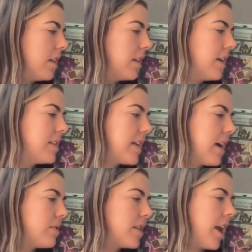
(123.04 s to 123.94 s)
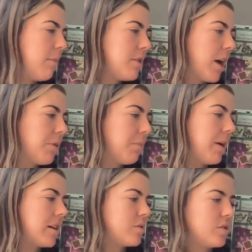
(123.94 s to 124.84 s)
Lit down, taped up, the
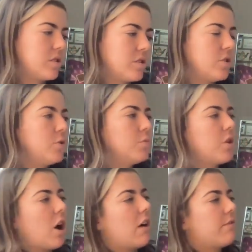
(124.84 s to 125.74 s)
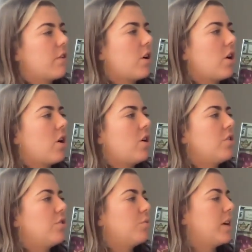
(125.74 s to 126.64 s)
box was zoomed off
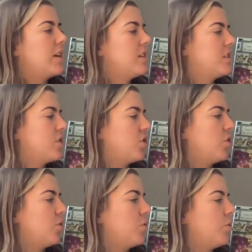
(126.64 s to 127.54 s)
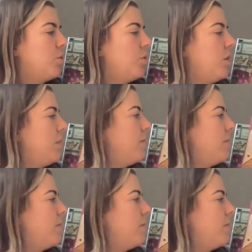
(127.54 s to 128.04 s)
all the way to